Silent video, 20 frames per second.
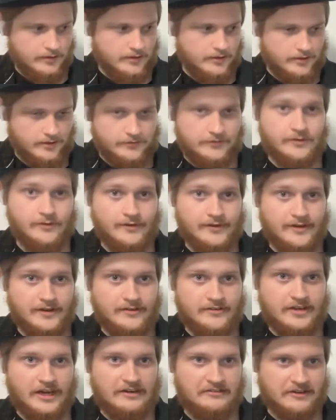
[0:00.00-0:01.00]
So it
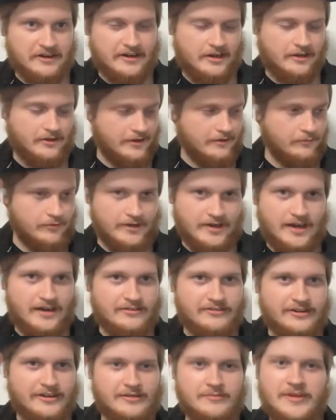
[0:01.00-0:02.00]
is hot right now. I would not
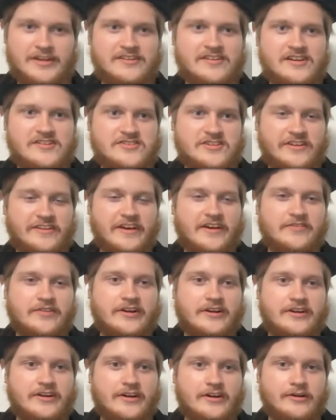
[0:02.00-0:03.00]
recommend touching that
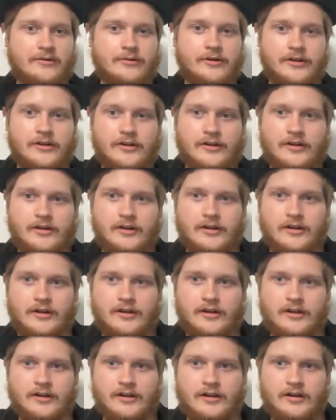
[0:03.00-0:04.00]
right now.
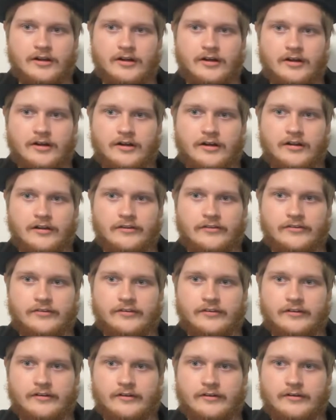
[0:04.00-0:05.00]
Let's
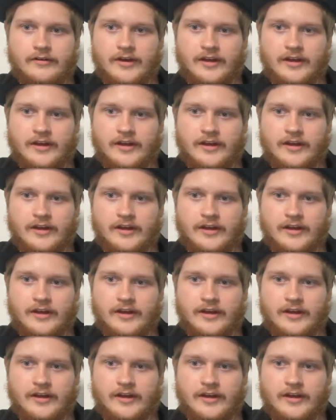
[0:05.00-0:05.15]
see.